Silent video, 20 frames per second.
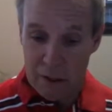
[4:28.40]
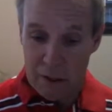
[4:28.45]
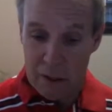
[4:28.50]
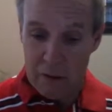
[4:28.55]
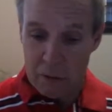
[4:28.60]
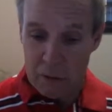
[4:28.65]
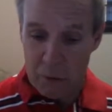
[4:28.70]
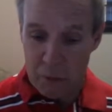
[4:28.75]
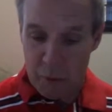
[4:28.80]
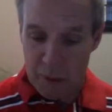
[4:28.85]

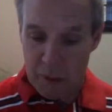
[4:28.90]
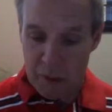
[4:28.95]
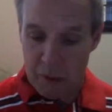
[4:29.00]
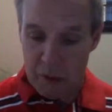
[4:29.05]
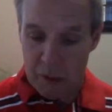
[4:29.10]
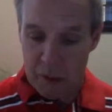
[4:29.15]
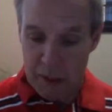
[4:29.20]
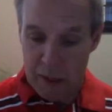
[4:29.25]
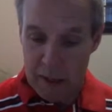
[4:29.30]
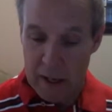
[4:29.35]
deals
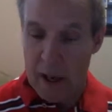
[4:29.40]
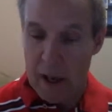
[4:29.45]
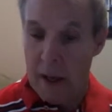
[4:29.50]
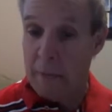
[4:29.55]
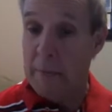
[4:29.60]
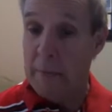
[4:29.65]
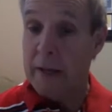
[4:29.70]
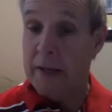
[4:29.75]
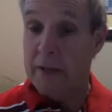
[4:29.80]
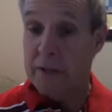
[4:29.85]
with the
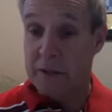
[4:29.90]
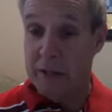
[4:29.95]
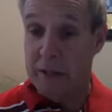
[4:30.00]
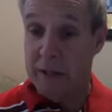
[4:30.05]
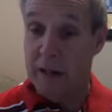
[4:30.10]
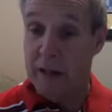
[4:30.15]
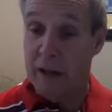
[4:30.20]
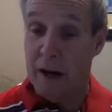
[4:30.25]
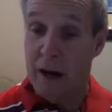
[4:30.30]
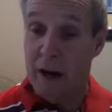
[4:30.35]

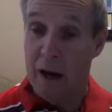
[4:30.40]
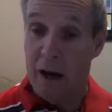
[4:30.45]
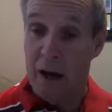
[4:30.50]
mixing